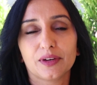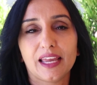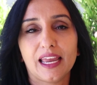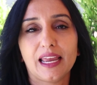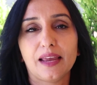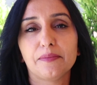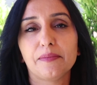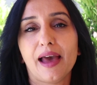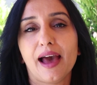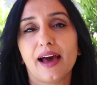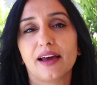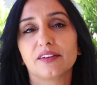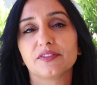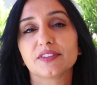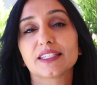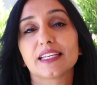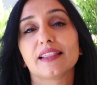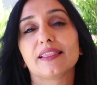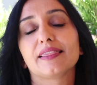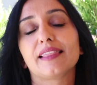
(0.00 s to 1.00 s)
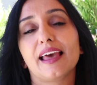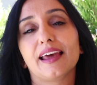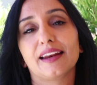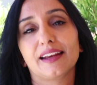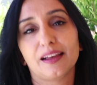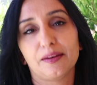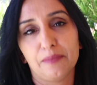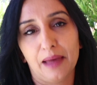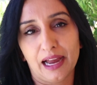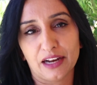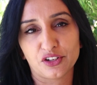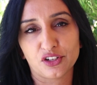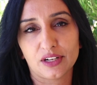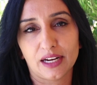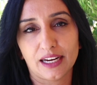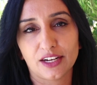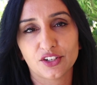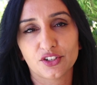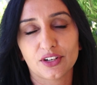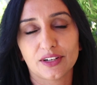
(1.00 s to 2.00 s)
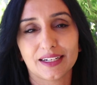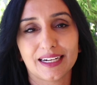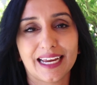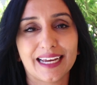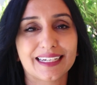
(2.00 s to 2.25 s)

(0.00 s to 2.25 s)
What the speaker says: came out of synthetic imagination.